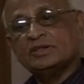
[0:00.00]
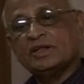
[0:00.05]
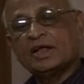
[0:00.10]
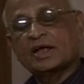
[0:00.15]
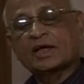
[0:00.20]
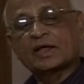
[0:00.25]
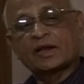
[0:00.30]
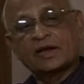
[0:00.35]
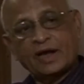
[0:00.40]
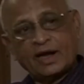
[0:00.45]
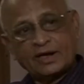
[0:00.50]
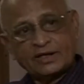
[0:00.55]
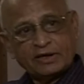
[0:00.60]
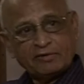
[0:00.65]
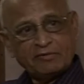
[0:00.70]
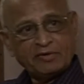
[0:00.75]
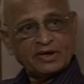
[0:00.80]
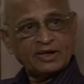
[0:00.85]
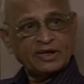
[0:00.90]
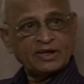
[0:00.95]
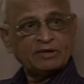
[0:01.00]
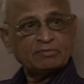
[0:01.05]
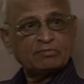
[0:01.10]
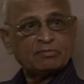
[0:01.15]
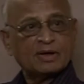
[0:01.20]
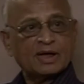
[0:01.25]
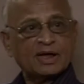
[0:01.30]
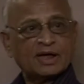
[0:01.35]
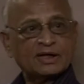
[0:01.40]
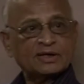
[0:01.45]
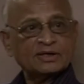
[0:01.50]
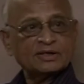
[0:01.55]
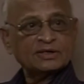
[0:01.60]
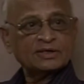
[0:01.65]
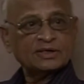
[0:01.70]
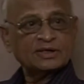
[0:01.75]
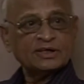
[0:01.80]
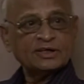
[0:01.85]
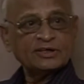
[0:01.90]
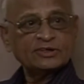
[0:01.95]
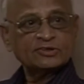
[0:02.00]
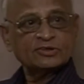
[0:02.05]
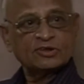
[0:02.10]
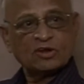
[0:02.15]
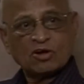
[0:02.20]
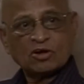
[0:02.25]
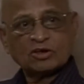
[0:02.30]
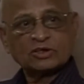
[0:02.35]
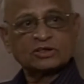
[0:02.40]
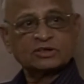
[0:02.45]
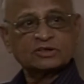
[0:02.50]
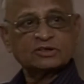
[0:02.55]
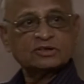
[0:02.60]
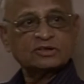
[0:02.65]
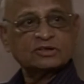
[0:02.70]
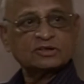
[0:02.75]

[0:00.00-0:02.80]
The creativity in man is not